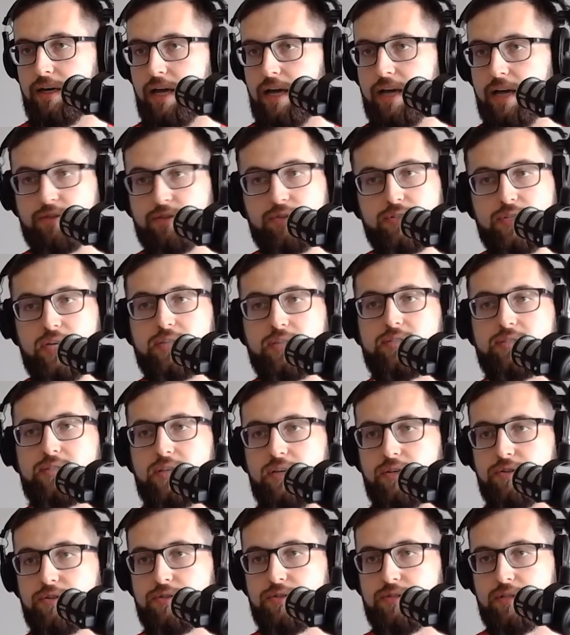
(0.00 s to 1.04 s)
exercises
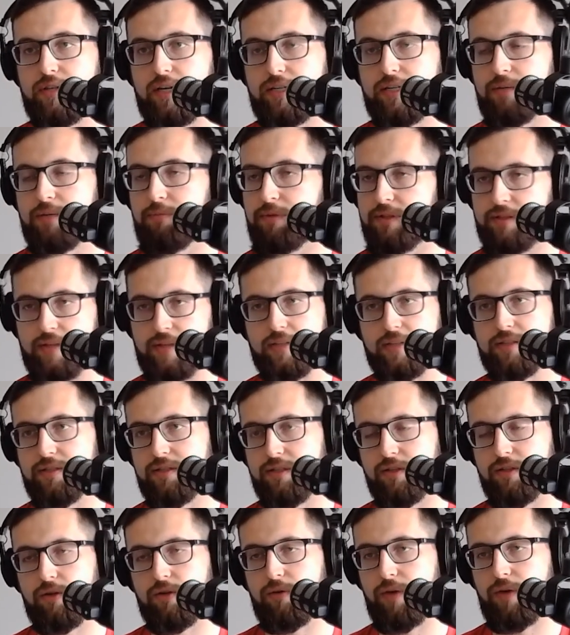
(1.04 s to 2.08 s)
that you're selecting, but that's
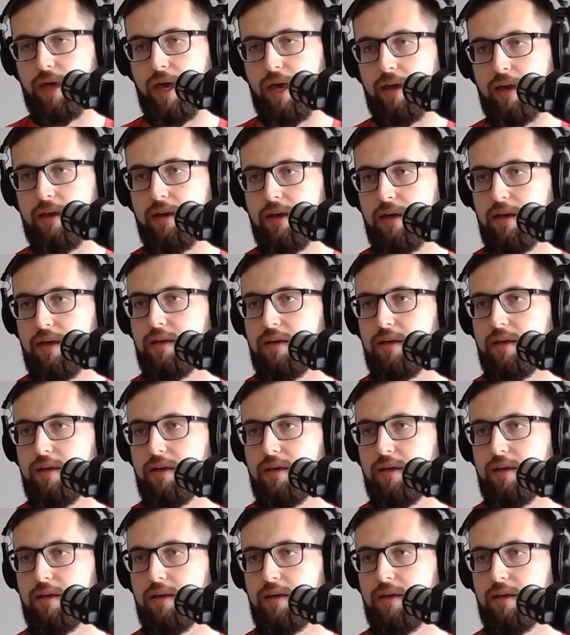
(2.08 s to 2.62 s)
still okay.